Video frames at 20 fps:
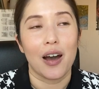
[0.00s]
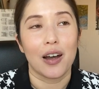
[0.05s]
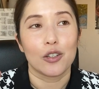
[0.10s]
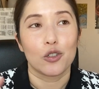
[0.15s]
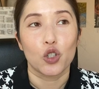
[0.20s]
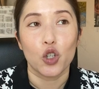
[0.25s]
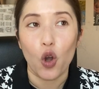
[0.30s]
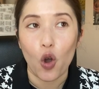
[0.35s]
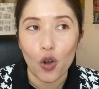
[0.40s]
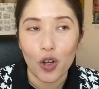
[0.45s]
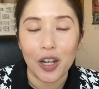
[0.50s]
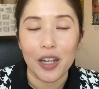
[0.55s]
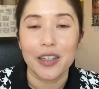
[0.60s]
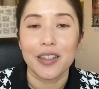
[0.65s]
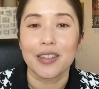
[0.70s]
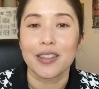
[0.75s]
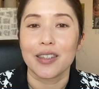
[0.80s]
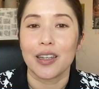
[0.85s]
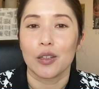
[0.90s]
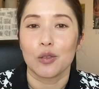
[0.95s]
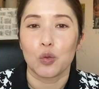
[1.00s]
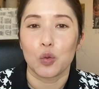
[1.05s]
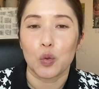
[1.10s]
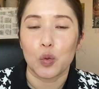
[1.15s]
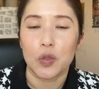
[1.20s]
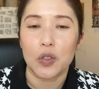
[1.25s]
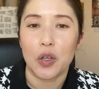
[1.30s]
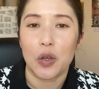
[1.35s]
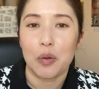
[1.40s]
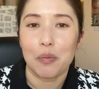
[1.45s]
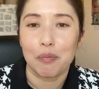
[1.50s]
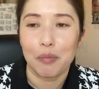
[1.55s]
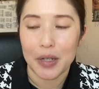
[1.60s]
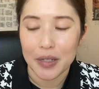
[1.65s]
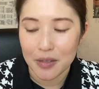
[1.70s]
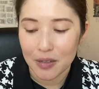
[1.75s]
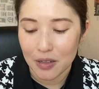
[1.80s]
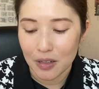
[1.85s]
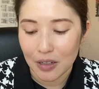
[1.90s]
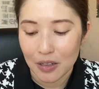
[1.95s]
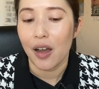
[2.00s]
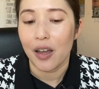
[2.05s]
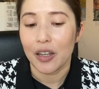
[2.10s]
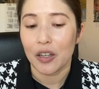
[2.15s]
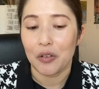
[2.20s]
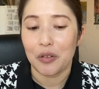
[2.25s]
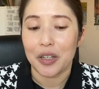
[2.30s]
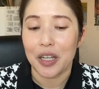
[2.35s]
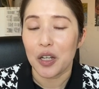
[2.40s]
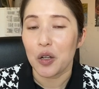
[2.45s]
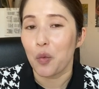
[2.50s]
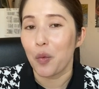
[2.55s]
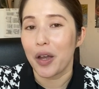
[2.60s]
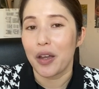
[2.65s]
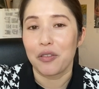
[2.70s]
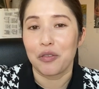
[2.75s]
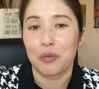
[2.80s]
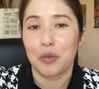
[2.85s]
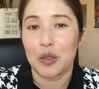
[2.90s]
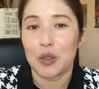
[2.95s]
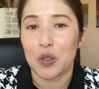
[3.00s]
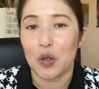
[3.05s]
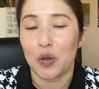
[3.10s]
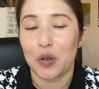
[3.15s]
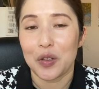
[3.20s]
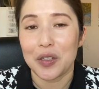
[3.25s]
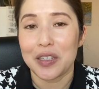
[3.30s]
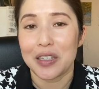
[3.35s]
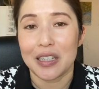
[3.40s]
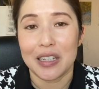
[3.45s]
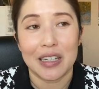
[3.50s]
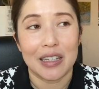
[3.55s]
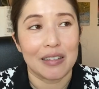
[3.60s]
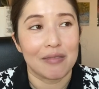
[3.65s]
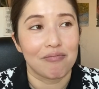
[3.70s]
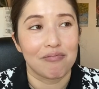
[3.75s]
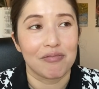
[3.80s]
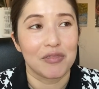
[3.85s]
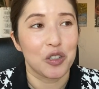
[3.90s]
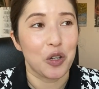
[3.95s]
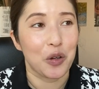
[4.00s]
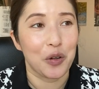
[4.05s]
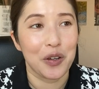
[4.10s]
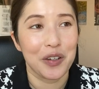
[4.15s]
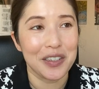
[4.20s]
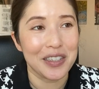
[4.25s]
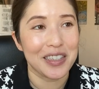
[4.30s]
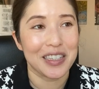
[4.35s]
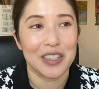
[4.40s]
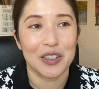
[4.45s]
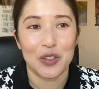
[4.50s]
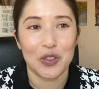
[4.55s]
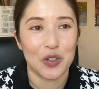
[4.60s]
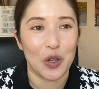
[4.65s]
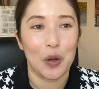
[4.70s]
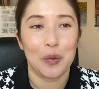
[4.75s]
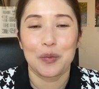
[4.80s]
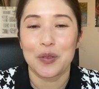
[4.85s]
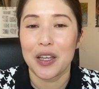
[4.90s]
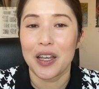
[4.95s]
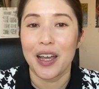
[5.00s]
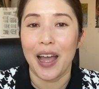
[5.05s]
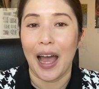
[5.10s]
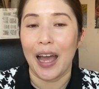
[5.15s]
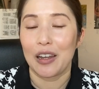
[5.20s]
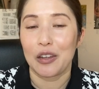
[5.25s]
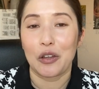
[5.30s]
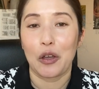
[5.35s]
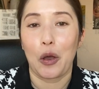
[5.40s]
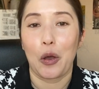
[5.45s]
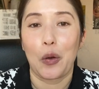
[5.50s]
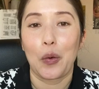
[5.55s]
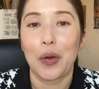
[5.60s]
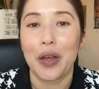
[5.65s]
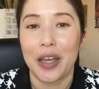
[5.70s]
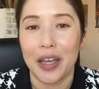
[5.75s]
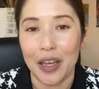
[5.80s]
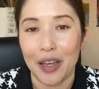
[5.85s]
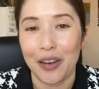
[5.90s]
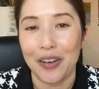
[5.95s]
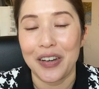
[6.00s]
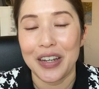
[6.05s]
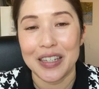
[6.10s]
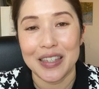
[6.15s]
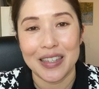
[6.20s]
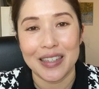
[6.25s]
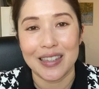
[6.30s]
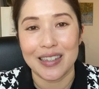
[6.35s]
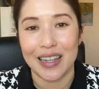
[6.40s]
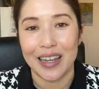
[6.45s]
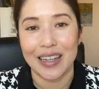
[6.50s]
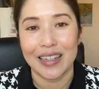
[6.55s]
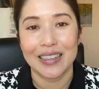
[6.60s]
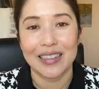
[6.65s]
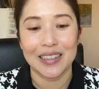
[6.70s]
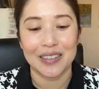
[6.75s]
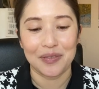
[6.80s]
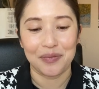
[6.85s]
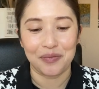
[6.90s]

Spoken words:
chocolates, and also mustard. You get away from the touristy shops and go here instead.